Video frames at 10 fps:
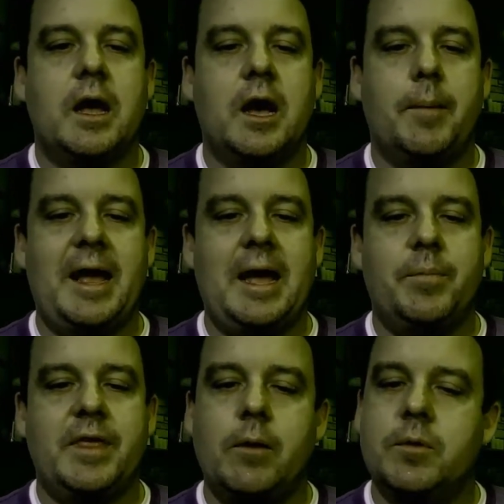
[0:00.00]

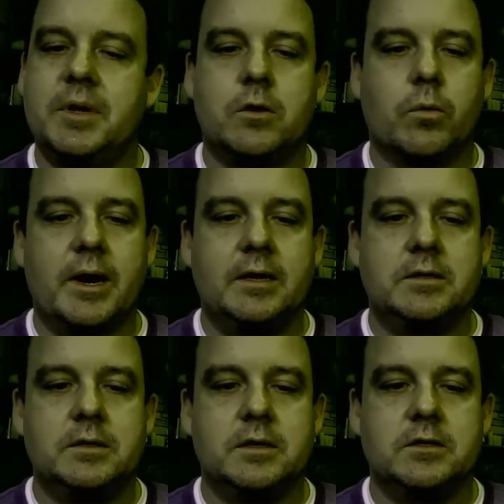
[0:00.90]
App, that would be
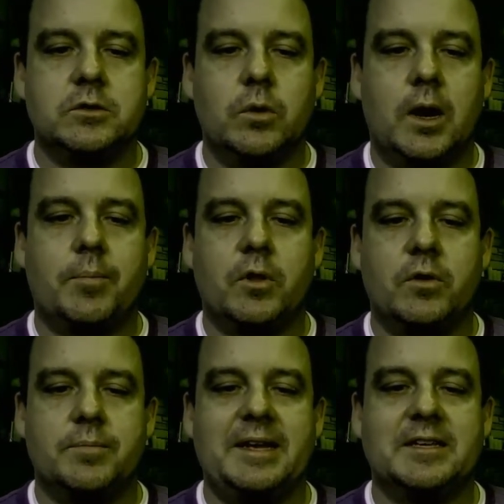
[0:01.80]
great to upload
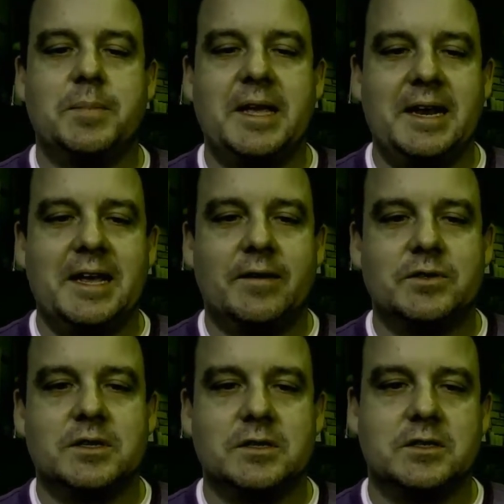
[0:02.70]
them as
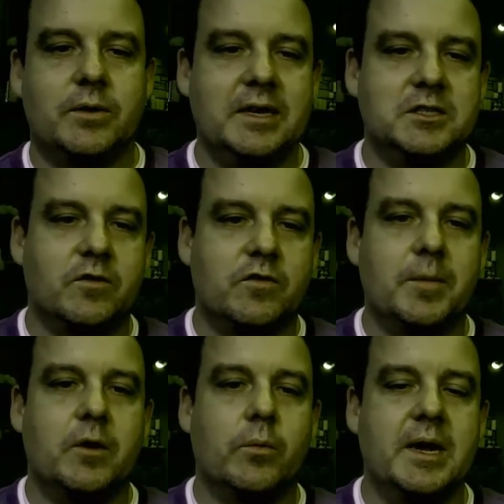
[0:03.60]
PDFs because they're easier for
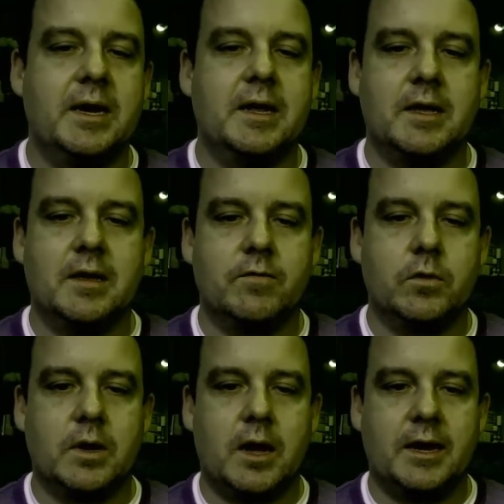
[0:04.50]
me to read and give
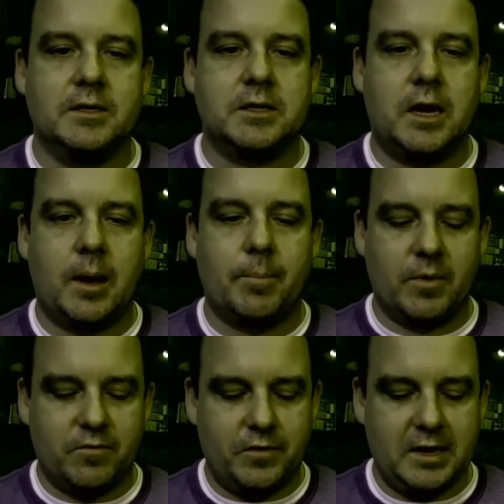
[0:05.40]
you guys
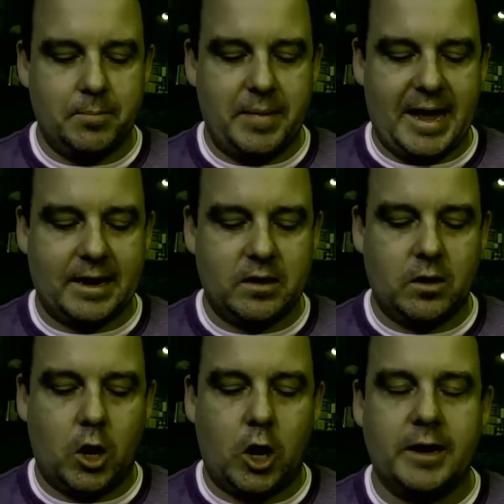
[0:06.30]
feedback
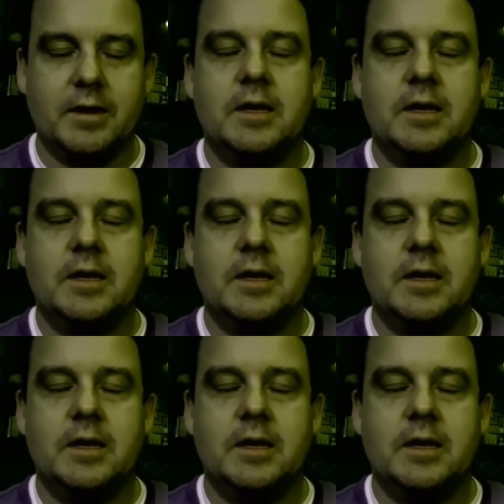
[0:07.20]
on.